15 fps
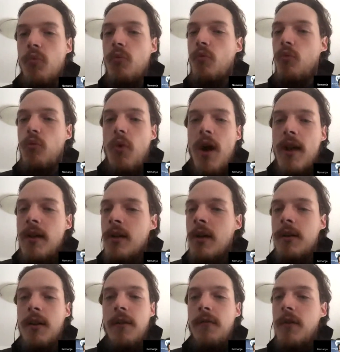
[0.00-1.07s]
why
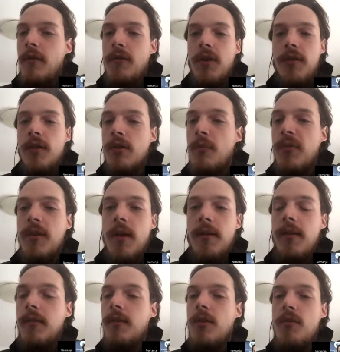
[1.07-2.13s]
not if the
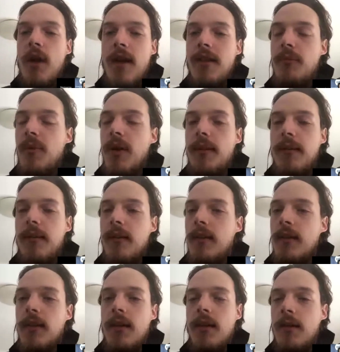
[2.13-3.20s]
circumstances are right? But
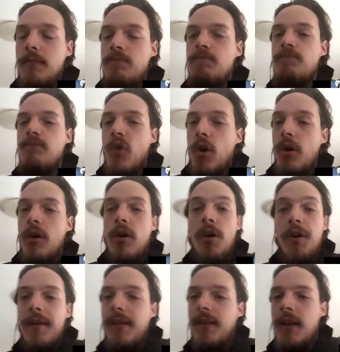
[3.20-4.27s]

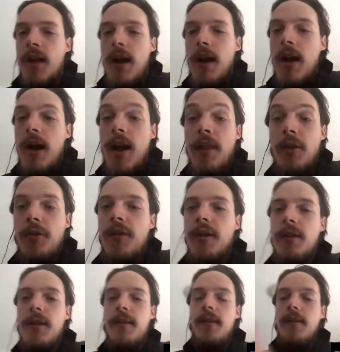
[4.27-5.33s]
honestly, I don't
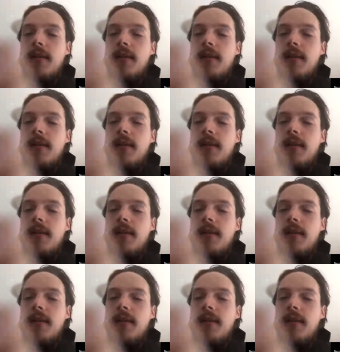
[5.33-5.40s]
think this is